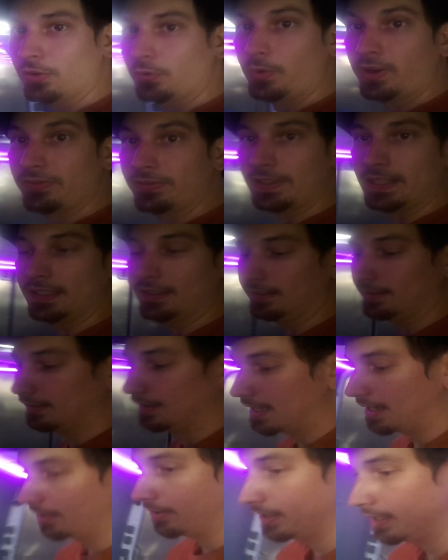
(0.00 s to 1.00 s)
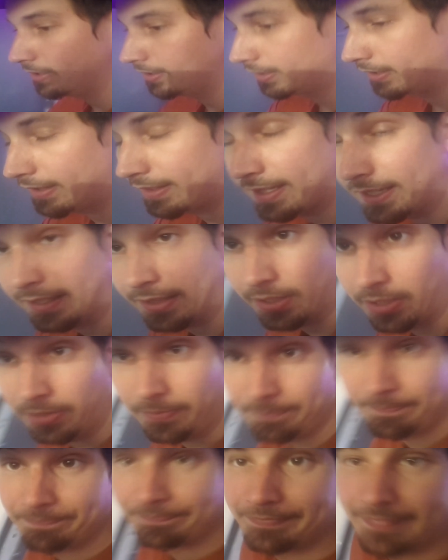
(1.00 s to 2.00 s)
the Wiffies. Now, here's the thing
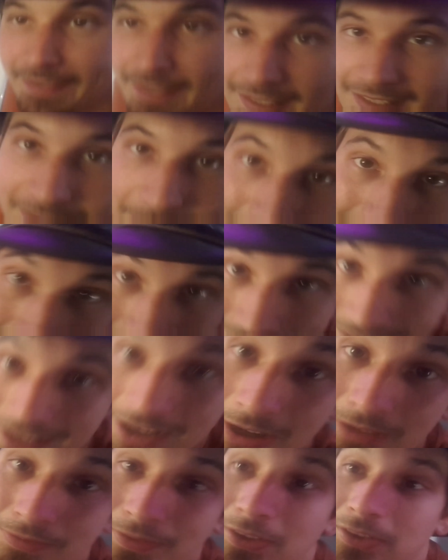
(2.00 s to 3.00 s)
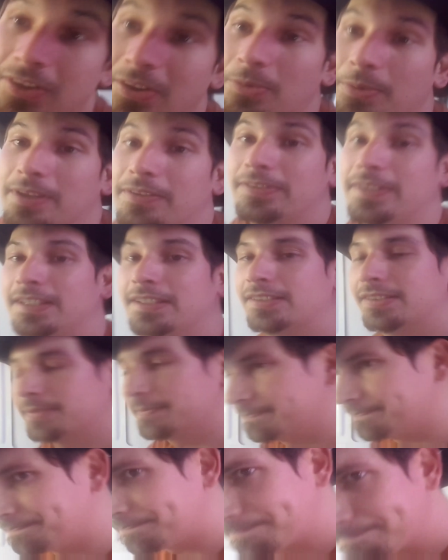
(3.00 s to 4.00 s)
though. This place that offers the
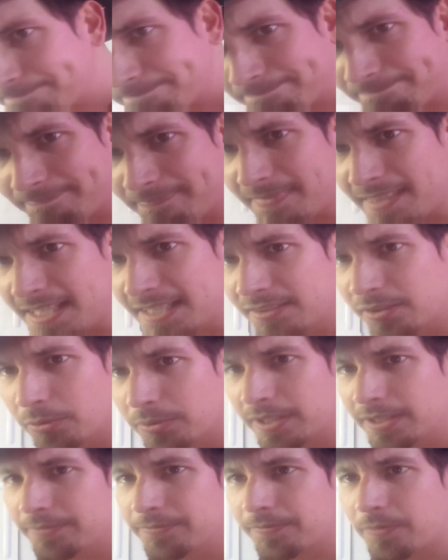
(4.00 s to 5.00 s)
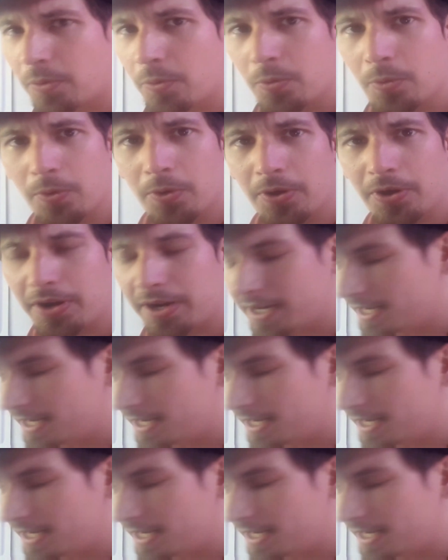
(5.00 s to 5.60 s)
Wiffies, it's only for